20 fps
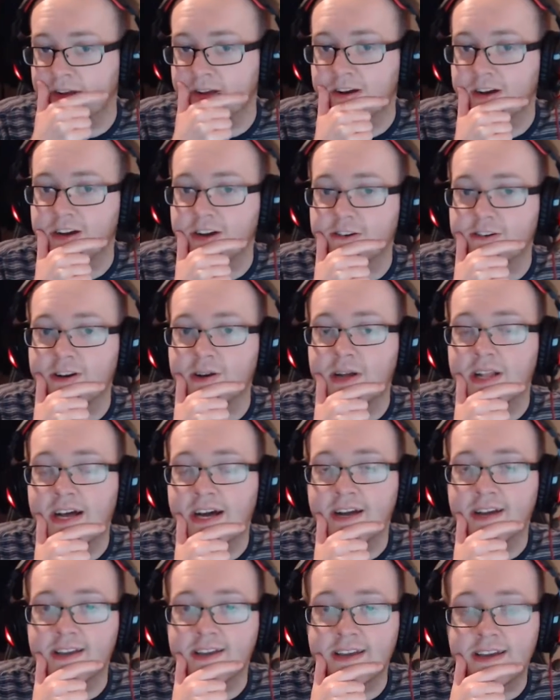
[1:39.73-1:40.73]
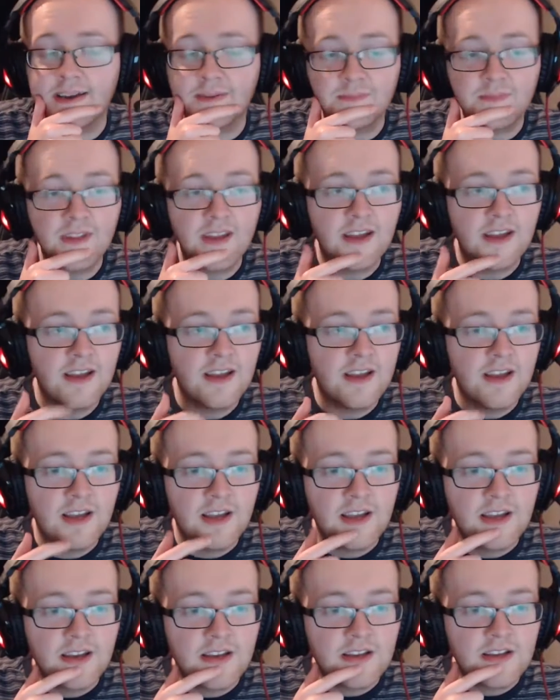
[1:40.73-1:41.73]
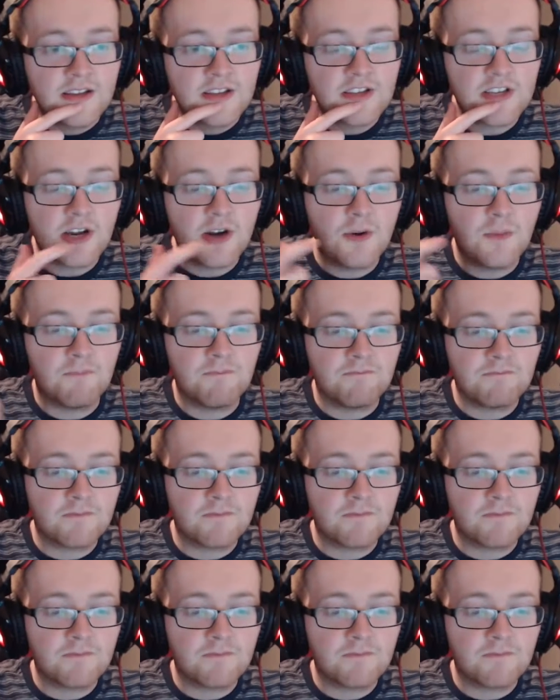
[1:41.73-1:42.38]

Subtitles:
I agree with that. Yeah. So